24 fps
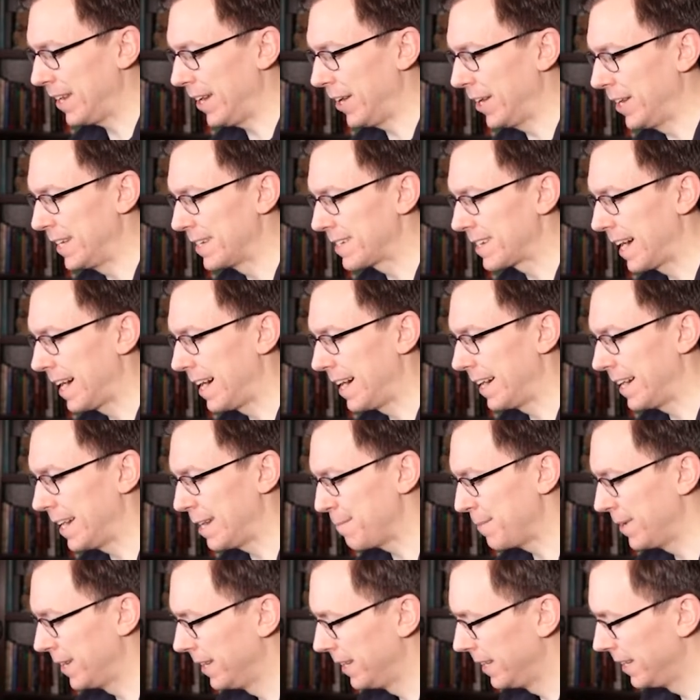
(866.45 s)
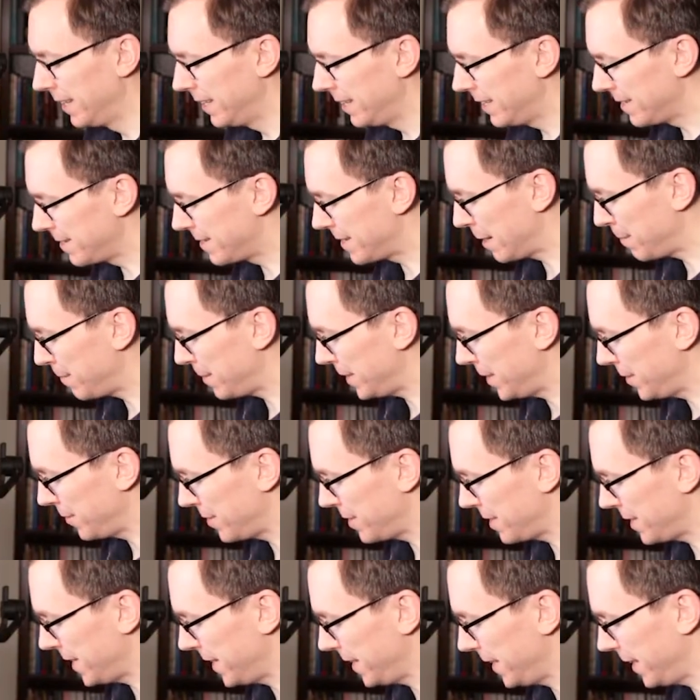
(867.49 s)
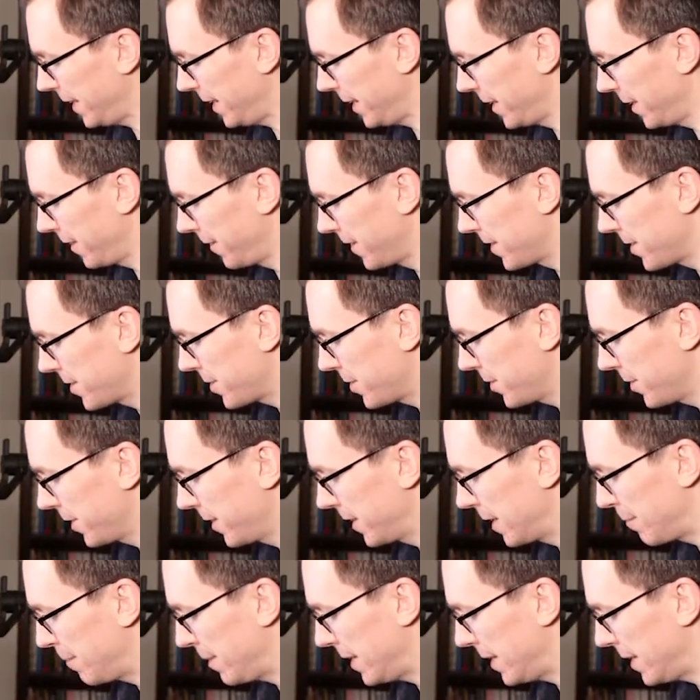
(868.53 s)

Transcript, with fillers: in time wt here is still going